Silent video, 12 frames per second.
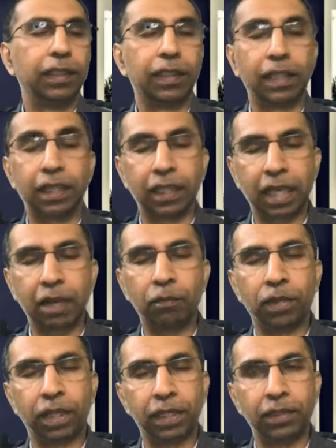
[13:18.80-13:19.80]
that will
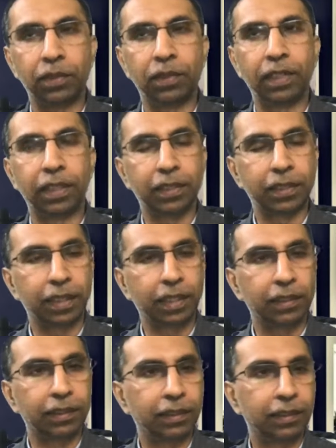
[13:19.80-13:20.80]
capitalize on their
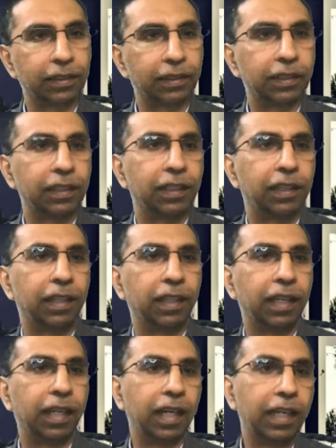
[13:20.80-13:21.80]
strengths
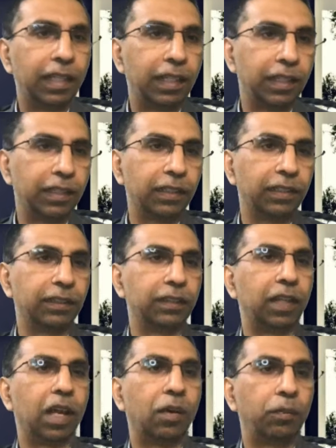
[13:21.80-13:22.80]
and
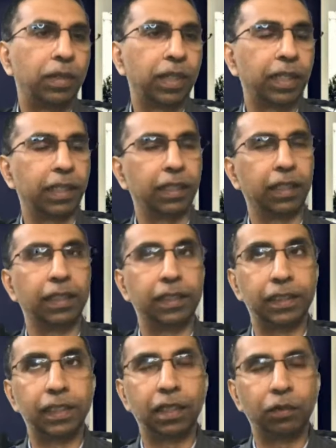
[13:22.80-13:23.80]
operate and
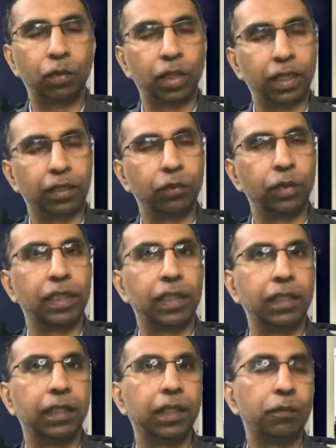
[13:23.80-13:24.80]
still work
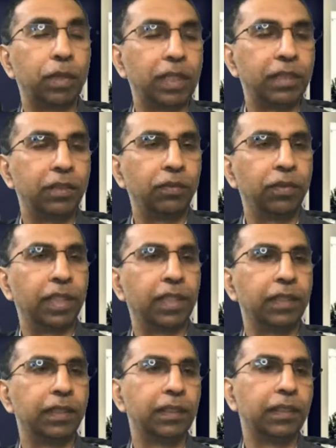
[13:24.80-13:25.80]
within their perceived
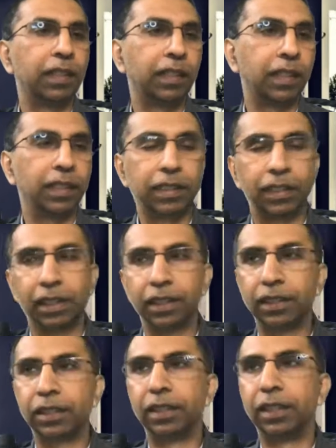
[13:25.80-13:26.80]
weaknesses and
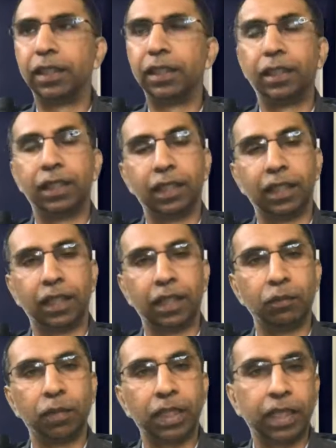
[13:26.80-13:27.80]
constraints.
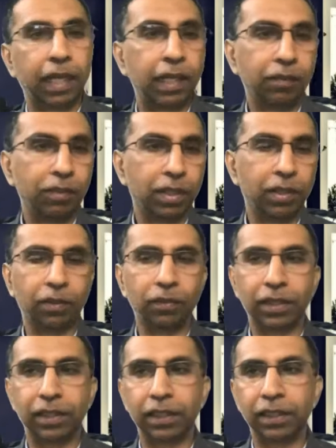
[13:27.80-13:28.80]
And by the end of the
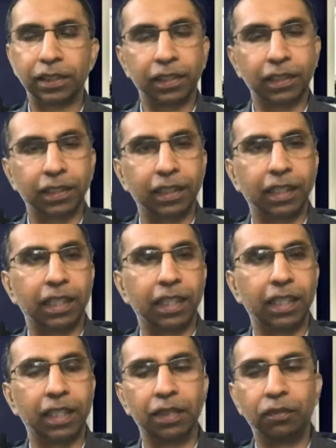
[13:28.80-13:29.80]
conversation,
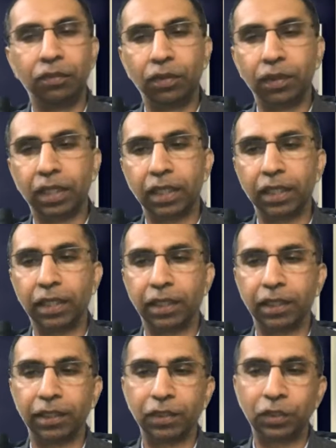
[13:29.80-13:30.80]
if you
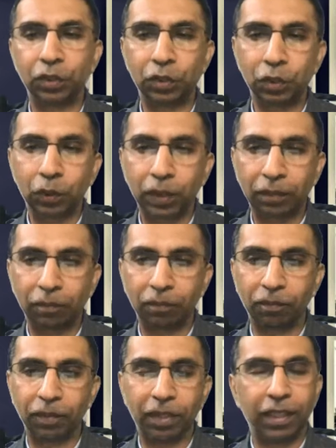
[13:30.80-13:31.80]
can show
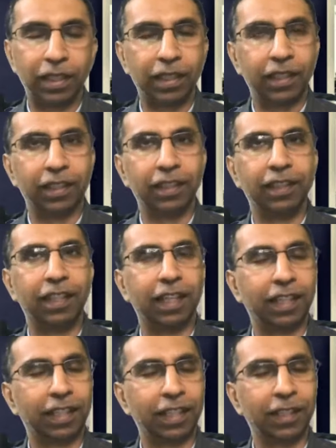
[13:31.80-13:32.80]
them
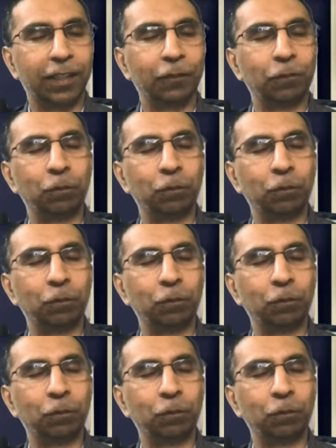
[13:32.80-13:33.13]
that